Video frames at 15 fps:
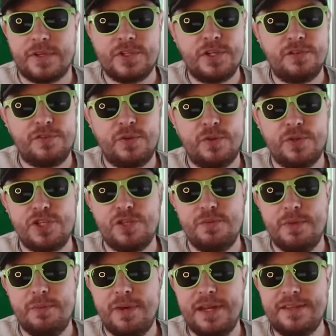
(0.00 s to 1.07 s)
But of course you'd
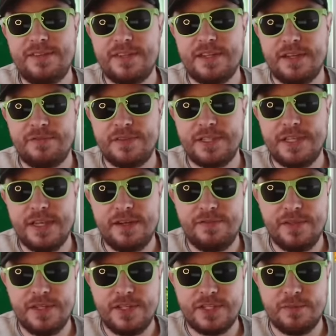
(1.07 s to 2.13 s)
be blessed enough to get a
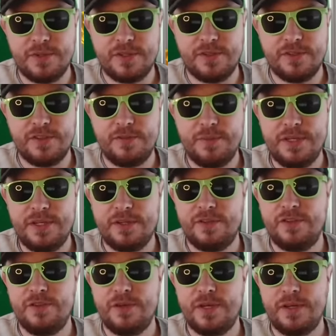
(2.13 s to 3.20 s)
feature because it's been
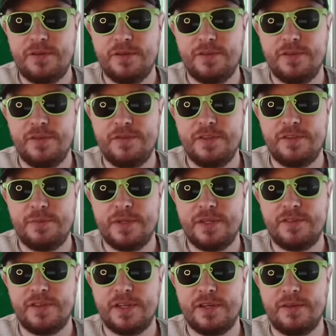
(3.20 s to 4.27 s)
250
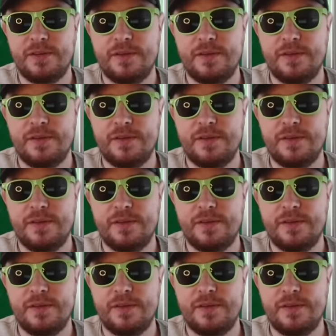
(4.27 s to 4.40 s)
spins now.